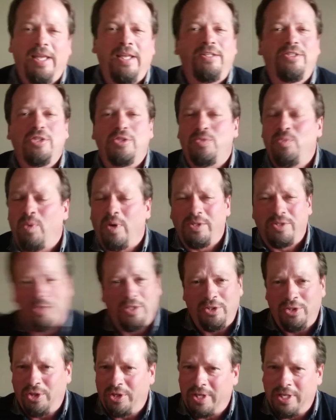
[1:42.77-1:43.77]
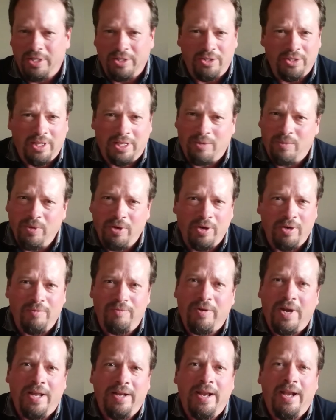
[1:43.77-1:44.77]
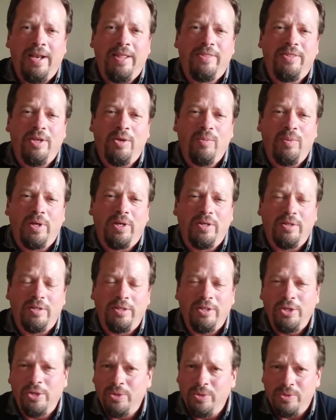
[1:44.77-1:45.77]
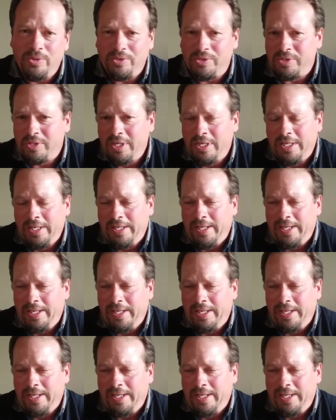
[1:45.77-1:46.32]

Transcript: it just wasn't looking like we were going to find anything we could use.